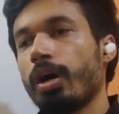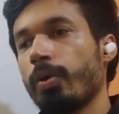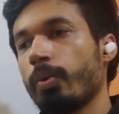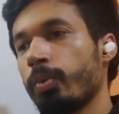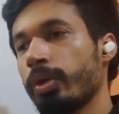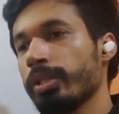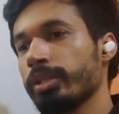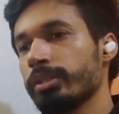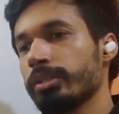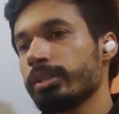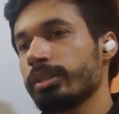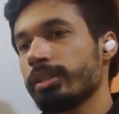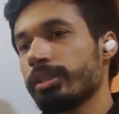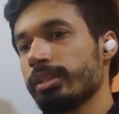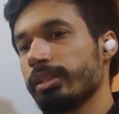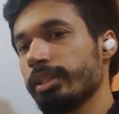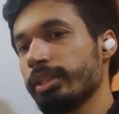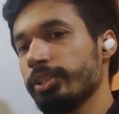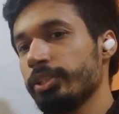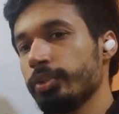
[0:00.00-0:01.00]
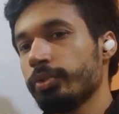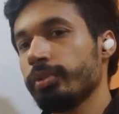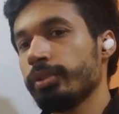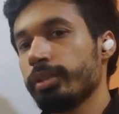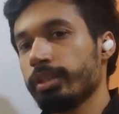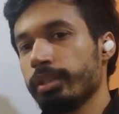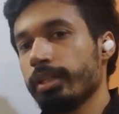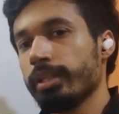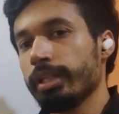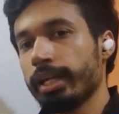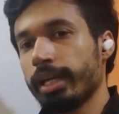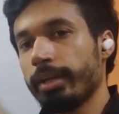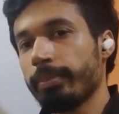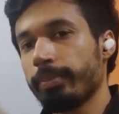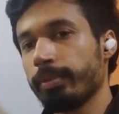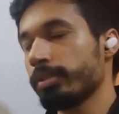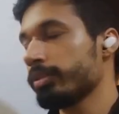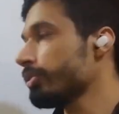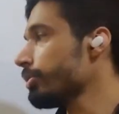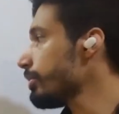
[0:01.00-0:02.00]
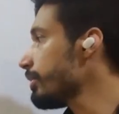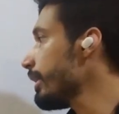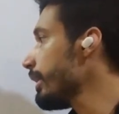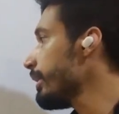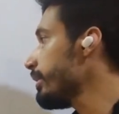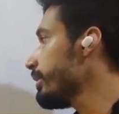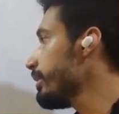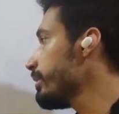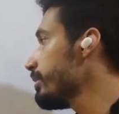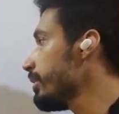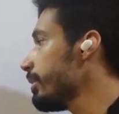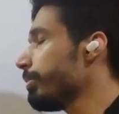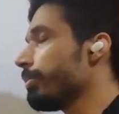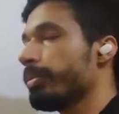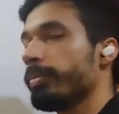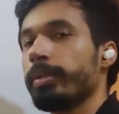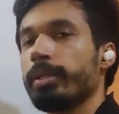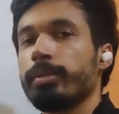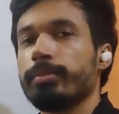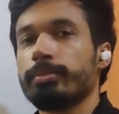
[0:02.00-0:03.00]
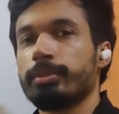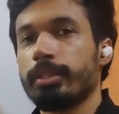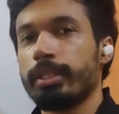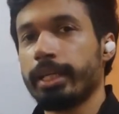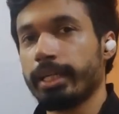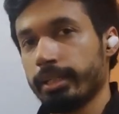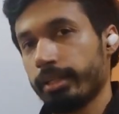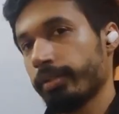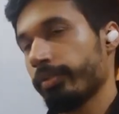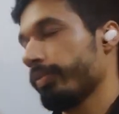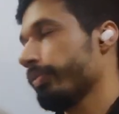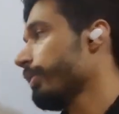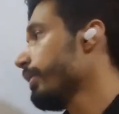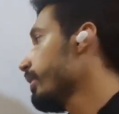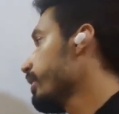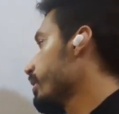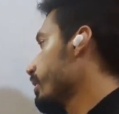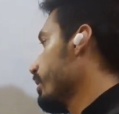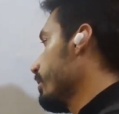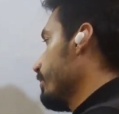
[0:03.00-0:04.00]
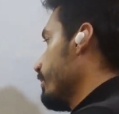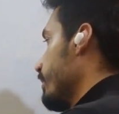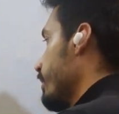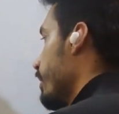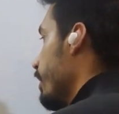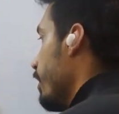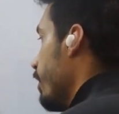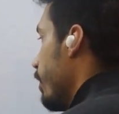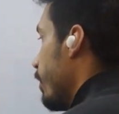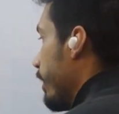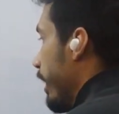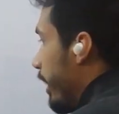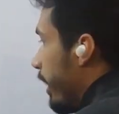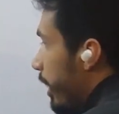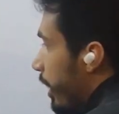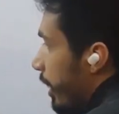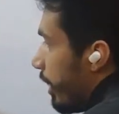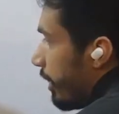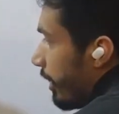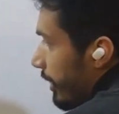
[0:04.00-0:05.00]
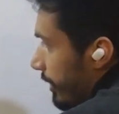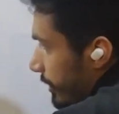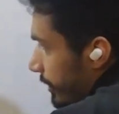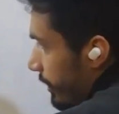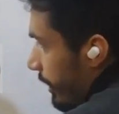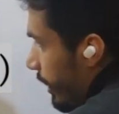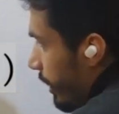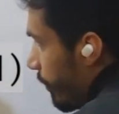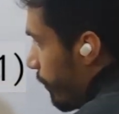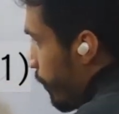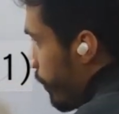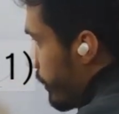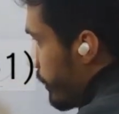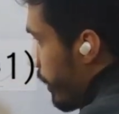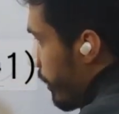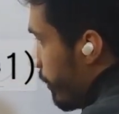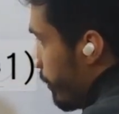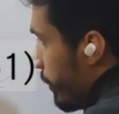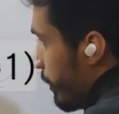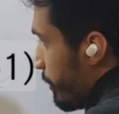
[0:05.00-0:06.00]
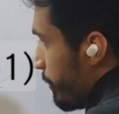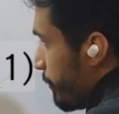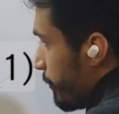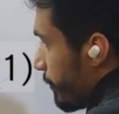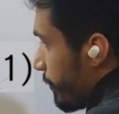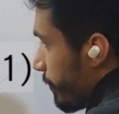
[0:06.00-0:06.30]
what is the issue internally happens so that this number becomes a negative number. Okay, let's take for example,